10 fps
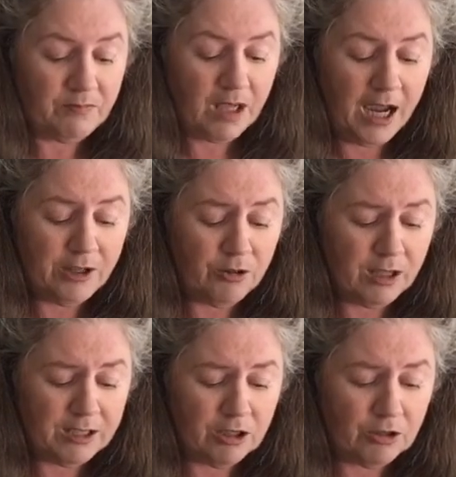I do
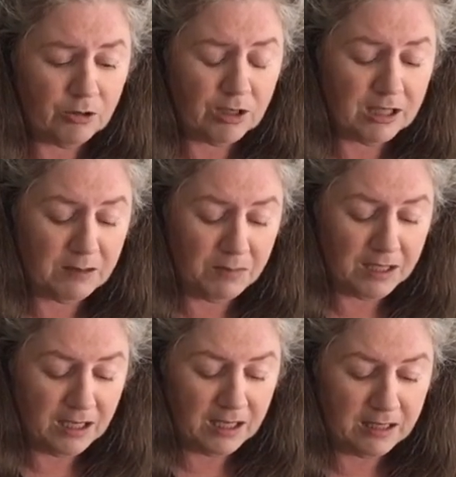like to do this
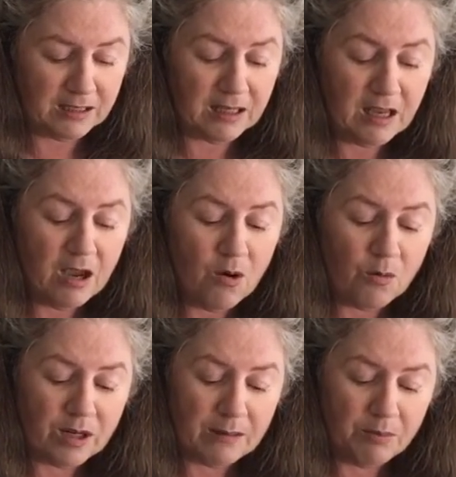because
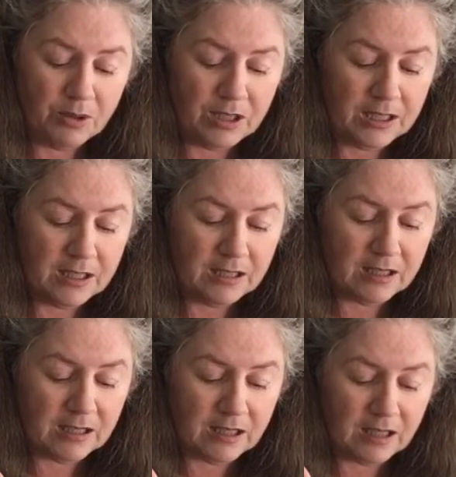when I'm putting
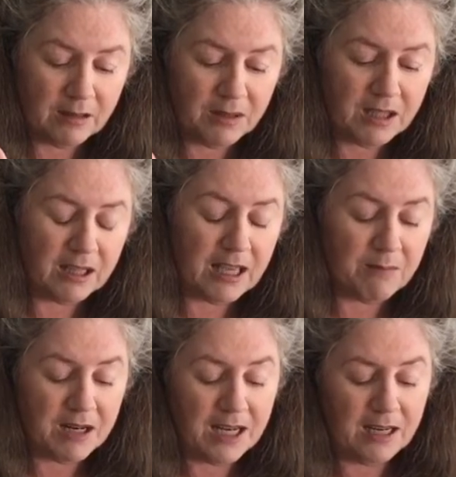it in the
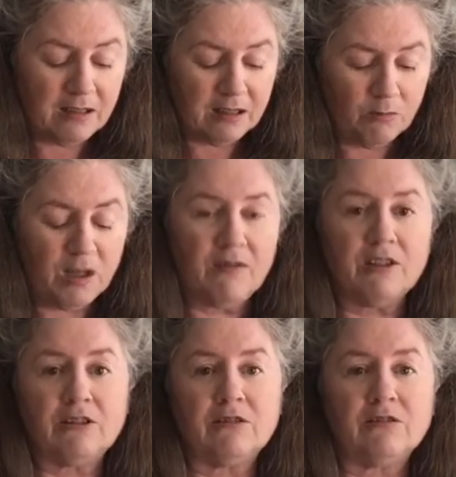lemonade, we have a
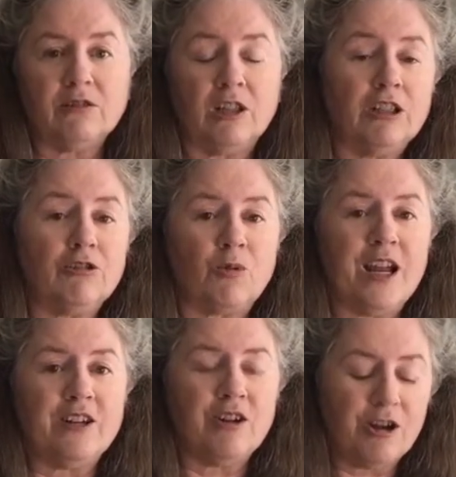little
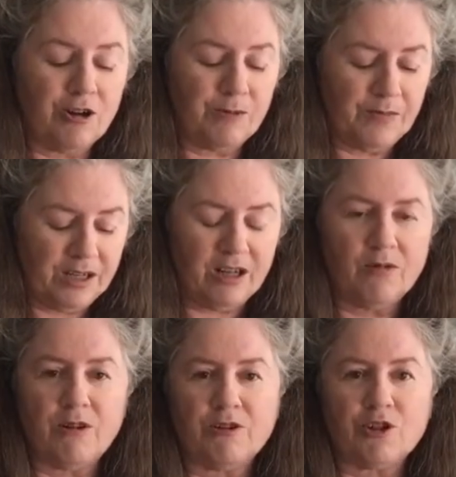granddaughter, and I don't
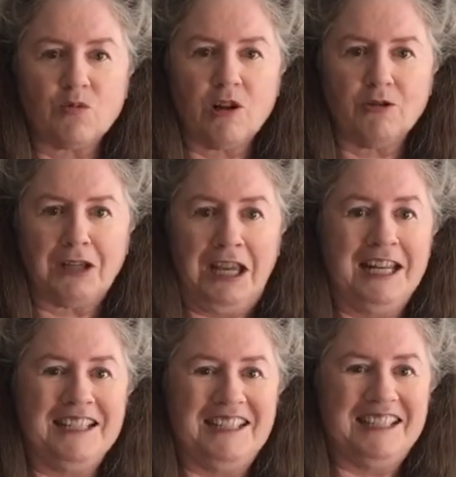want her swallowing any
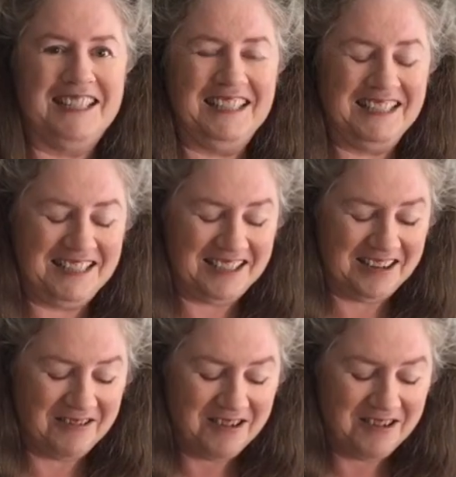seeds. So